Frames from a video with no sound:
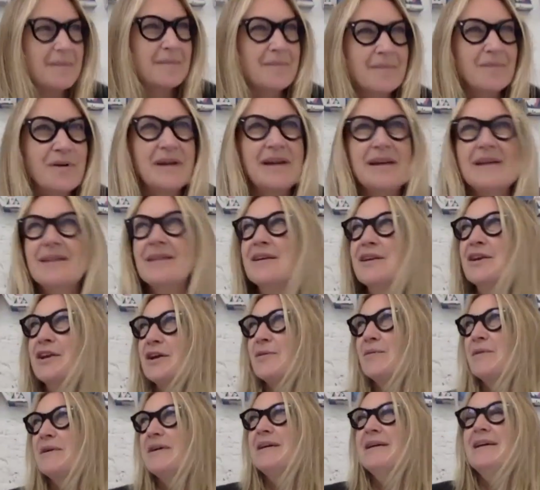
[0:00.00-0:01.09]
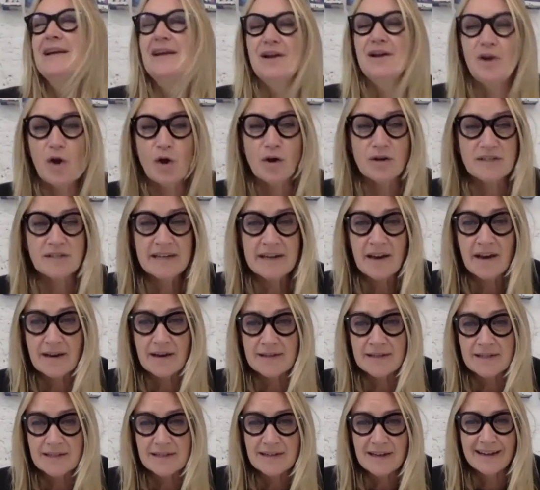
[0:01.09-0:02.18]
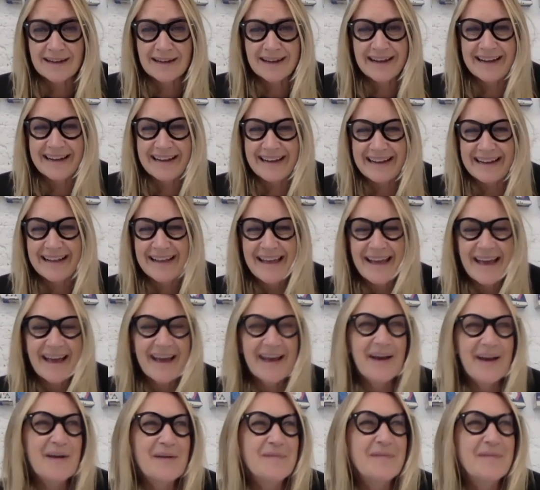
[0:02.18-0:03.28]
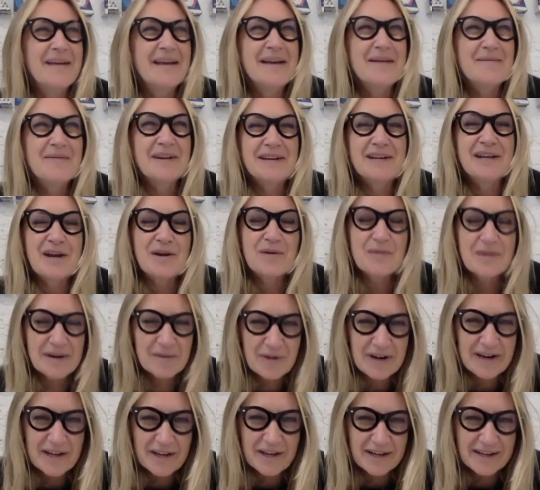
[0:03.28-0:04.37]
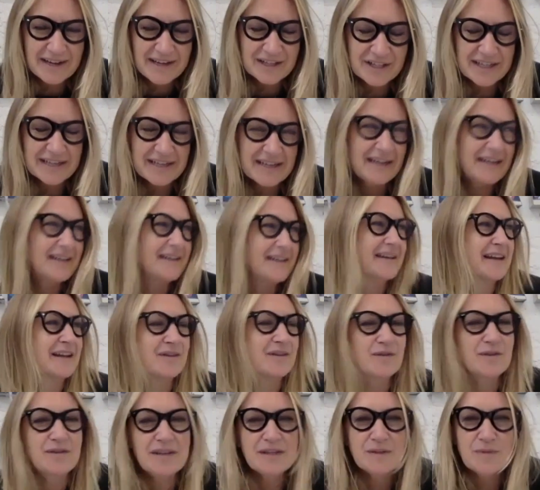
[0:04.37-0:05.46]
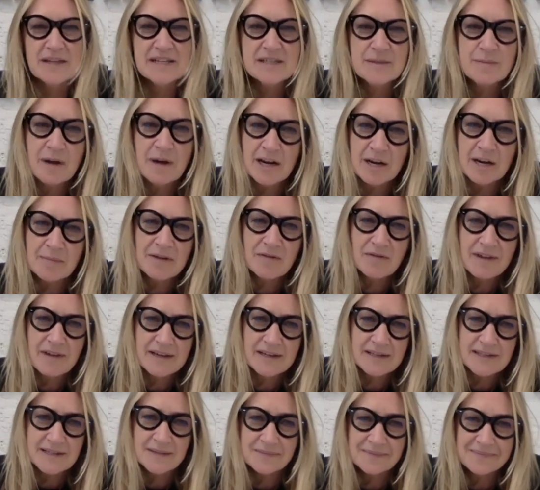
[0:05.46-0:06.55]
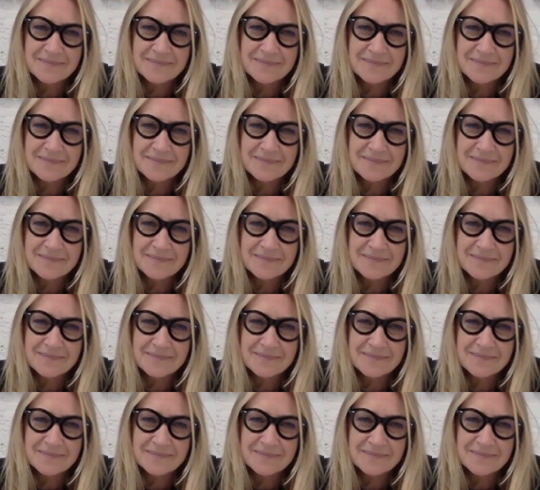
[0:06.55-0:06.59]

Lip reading: We're locked in London, but no, we're really good actually, kind of getting through this with a smile on my face.